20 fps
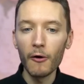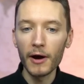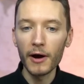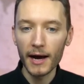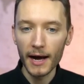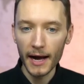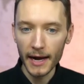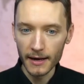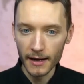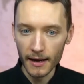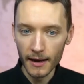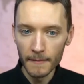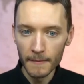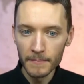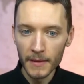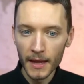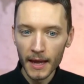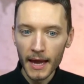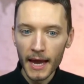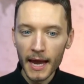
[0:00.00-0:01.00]
Al-Qaeda.
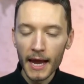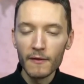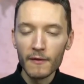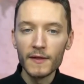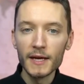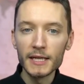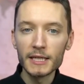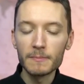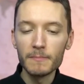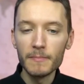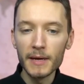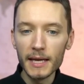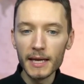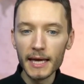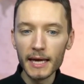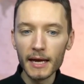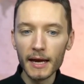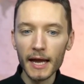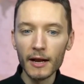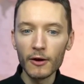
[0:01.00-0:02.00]
This
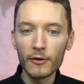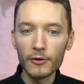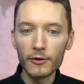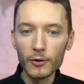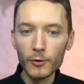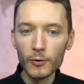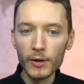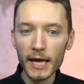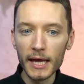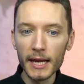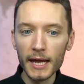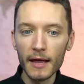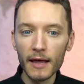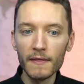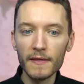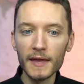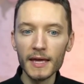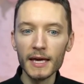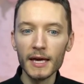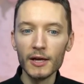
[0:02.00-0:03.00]
meeting included
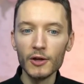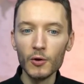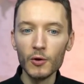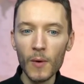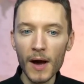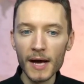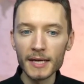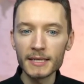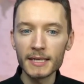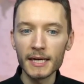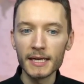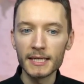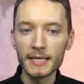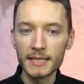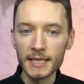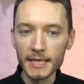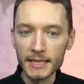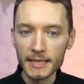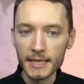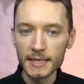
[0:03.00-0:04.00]
the U.S.
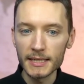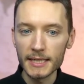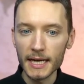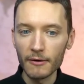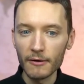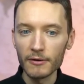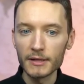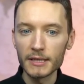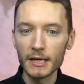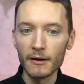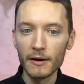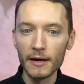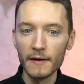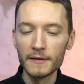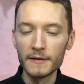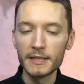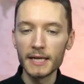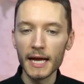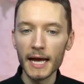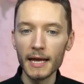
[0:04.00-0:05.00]
Assistant Secretary
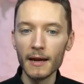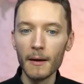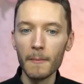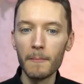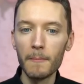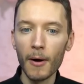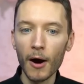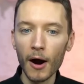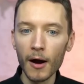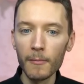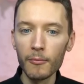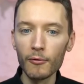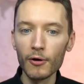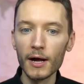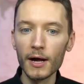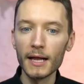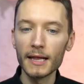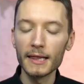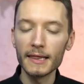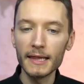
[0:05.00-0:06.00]
of State,
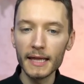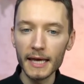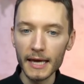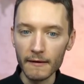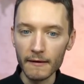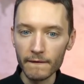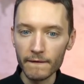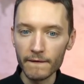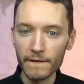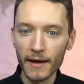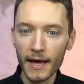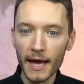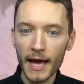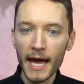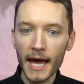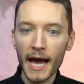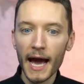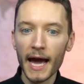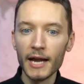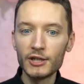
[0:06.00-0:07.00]
Barbara Leaf,
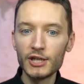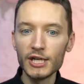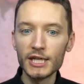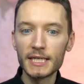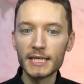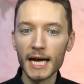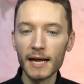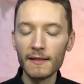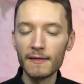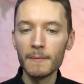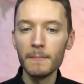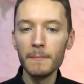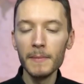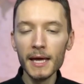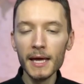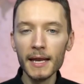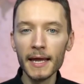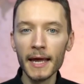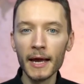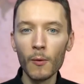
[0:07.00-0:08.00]
and she said the
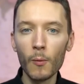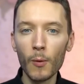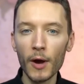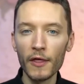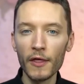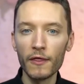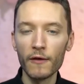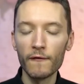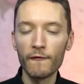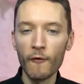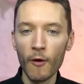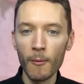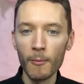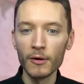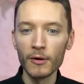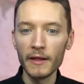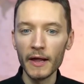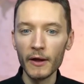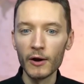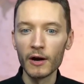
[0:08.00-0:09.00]
meeting with the
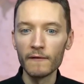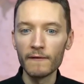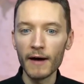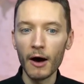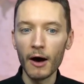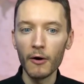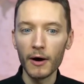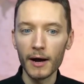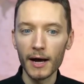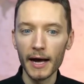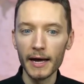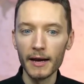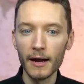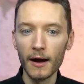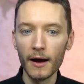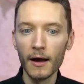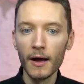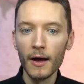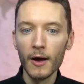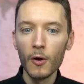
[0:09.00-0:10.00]
former leader of
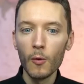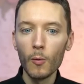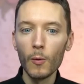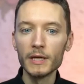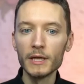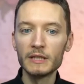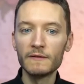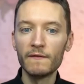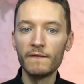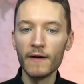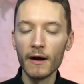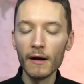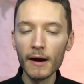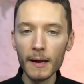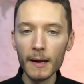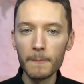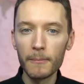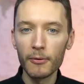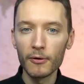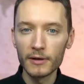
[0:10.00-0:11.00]
Al-Qaeda was
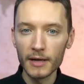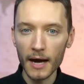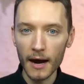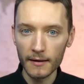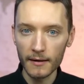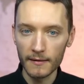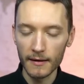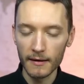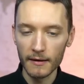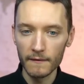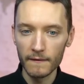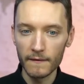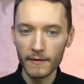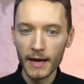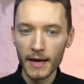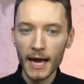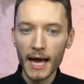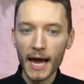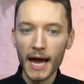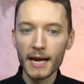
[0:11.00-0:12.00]
very productive,
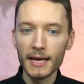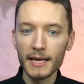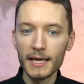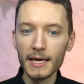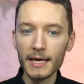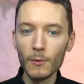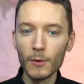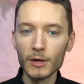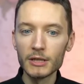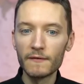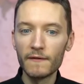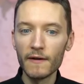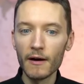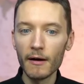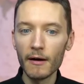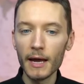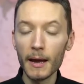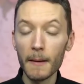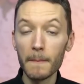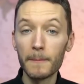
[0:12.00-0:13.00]
and he was
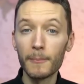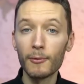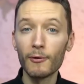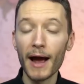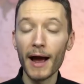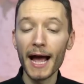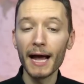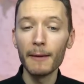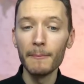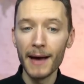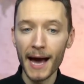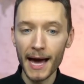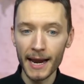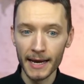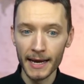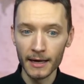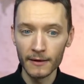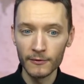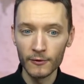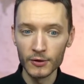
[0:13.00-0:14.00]
very
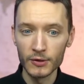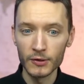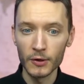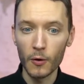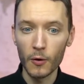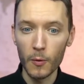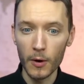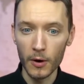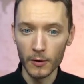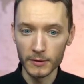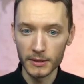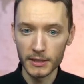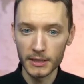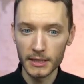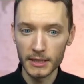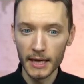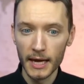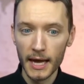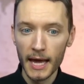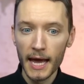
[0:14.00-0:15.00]
pragmatic. Those are
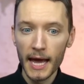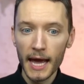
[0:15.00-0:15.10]
quotes.